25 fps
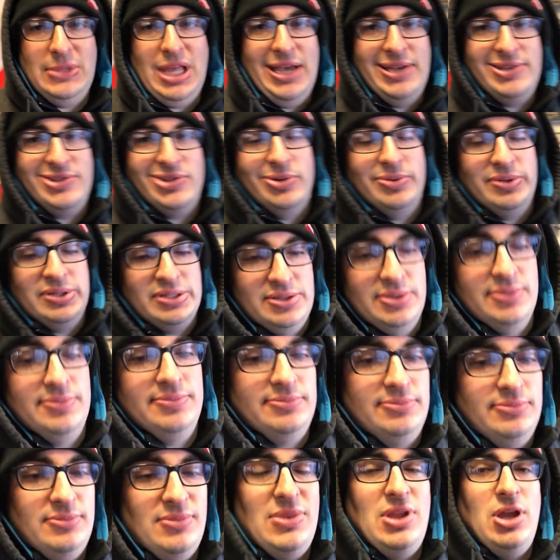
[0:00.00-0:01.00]
as always,
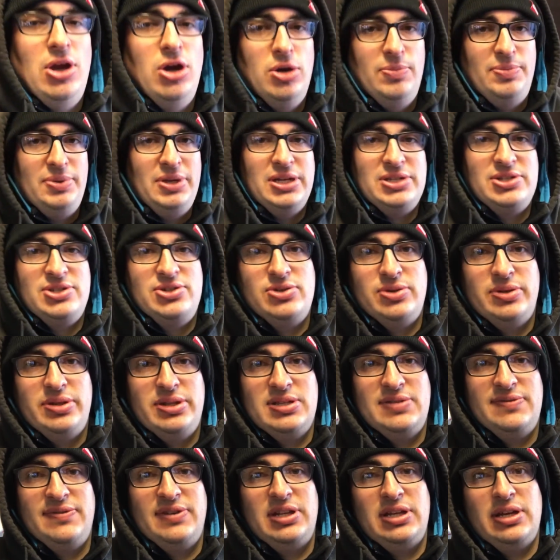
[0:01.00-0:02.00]
hope you guys enjoyed
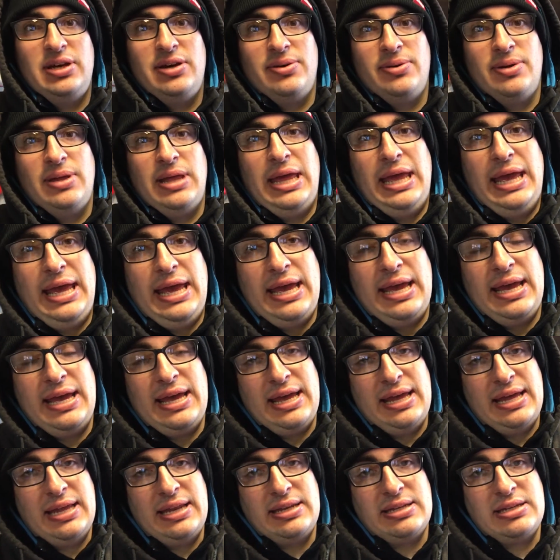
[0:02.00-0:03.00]
this video
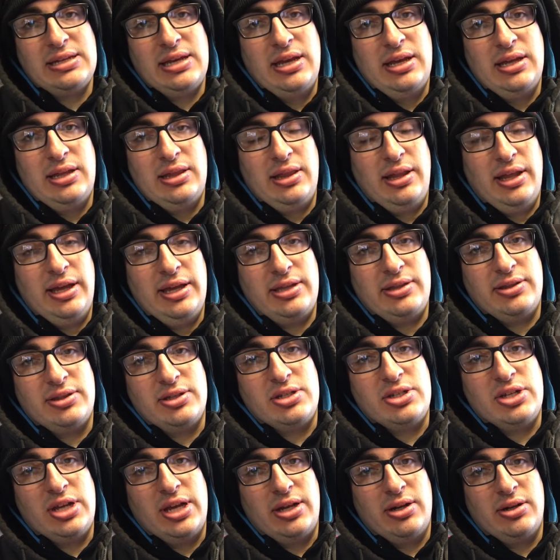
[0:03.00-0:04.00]
and like the
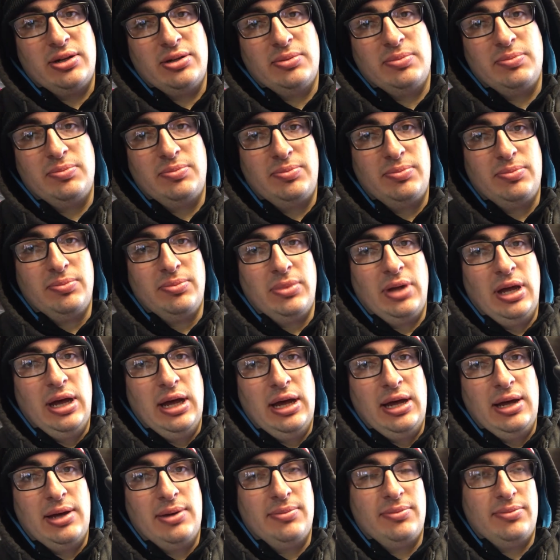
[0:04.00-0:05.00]
channel,
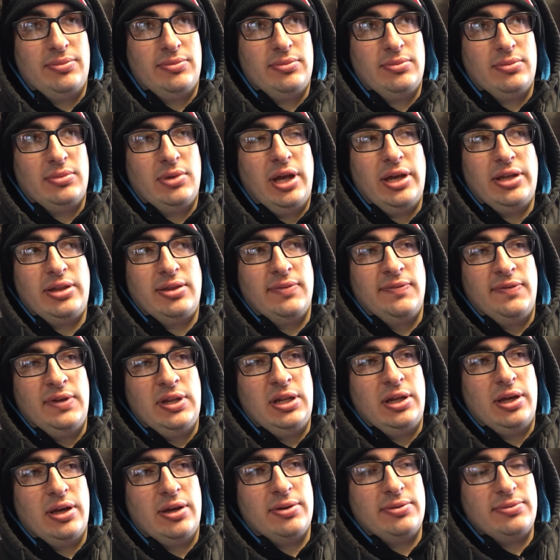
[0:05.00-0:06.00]
like the
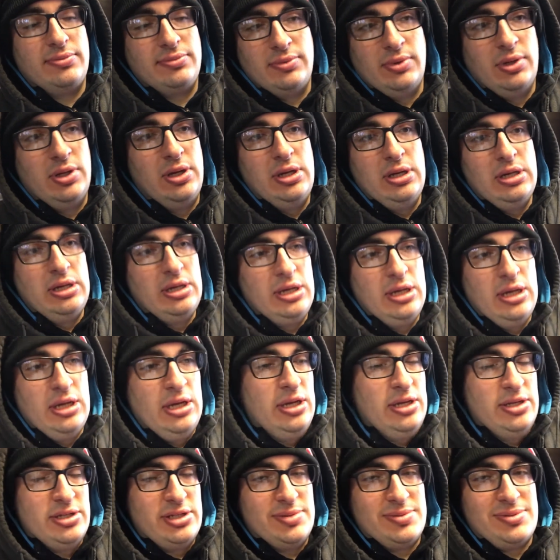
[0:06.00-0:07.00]
video,
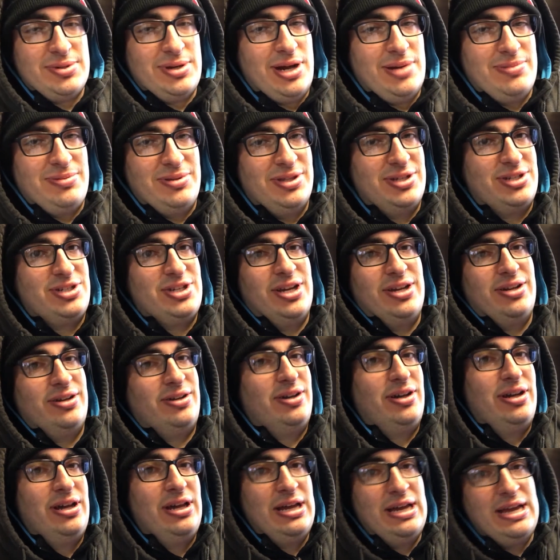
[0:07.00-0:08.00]
subscribe to the
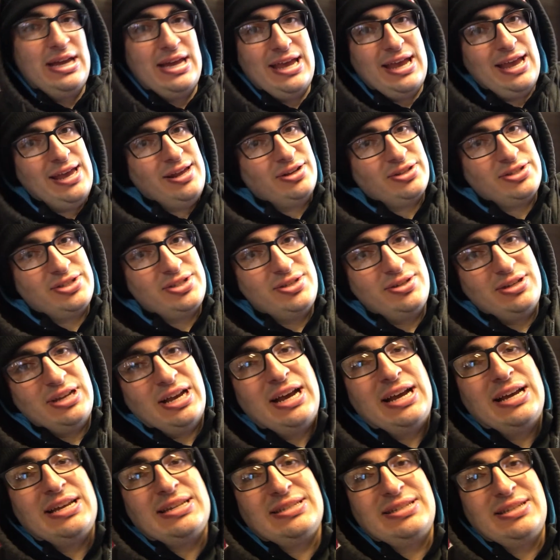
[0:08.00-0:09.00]
channel, and I'll see you
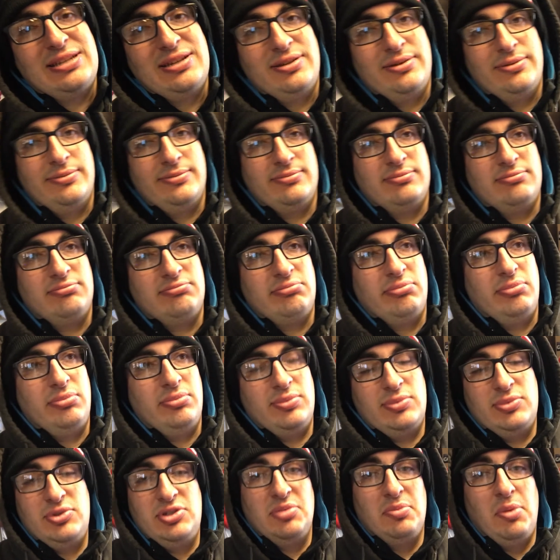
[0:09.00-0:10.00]
guys
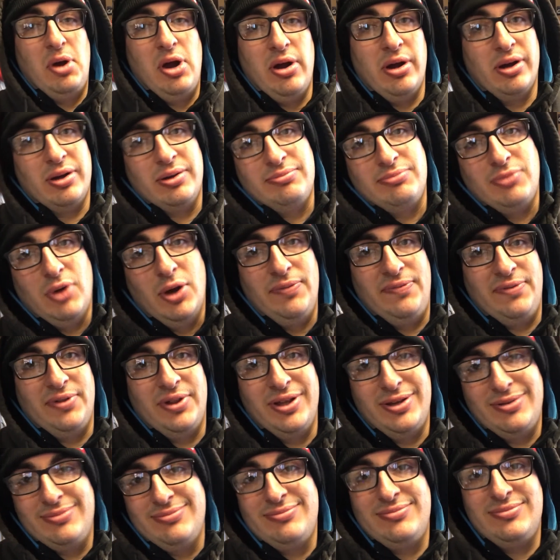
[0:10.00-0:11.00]
tomorrow,
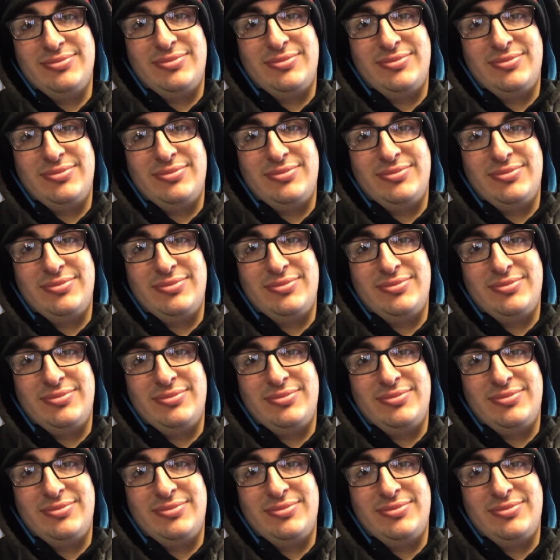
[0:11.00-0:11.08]
hopefully.